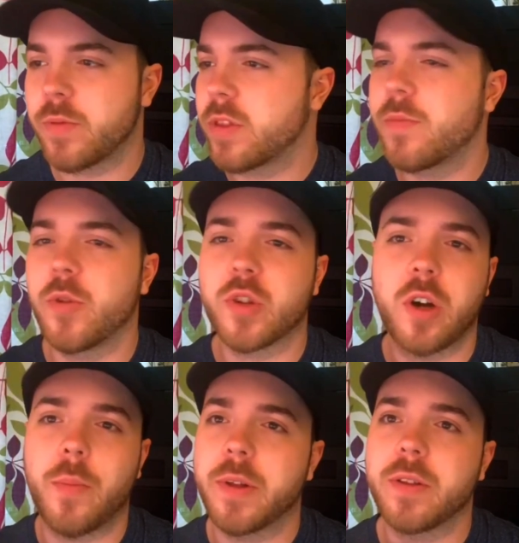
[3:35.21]
the most
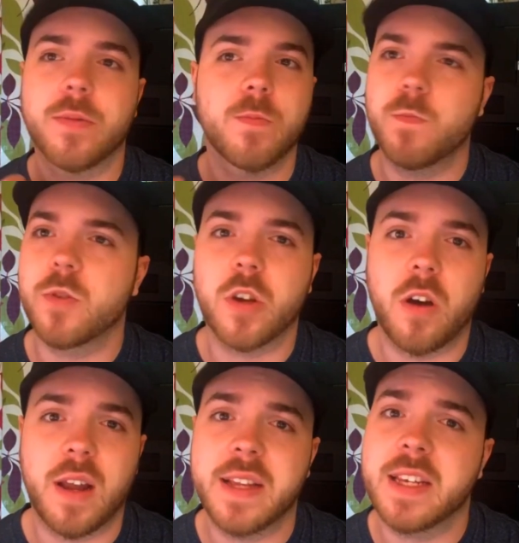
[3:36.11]
common score
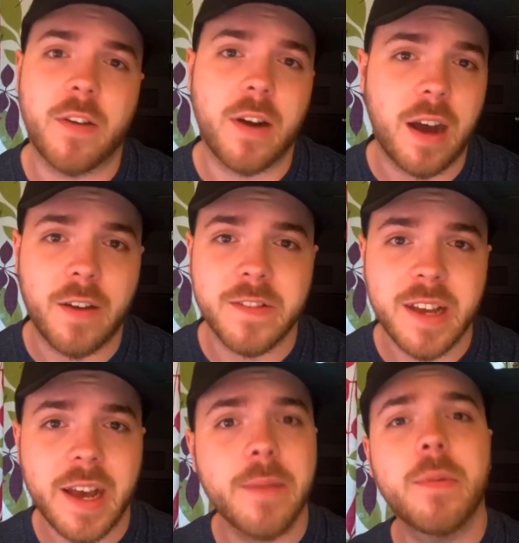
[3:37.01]
lines are at half
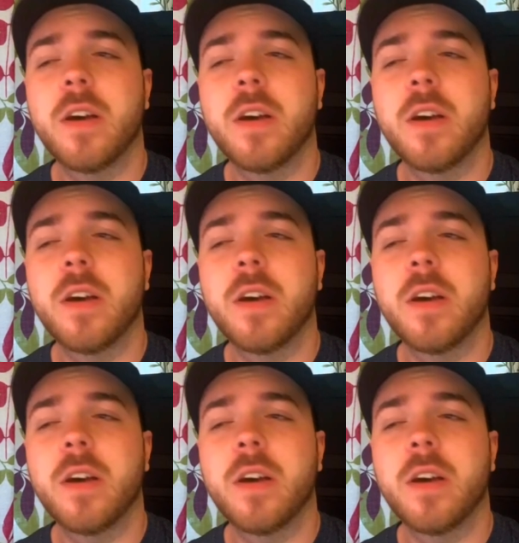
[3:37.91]
time,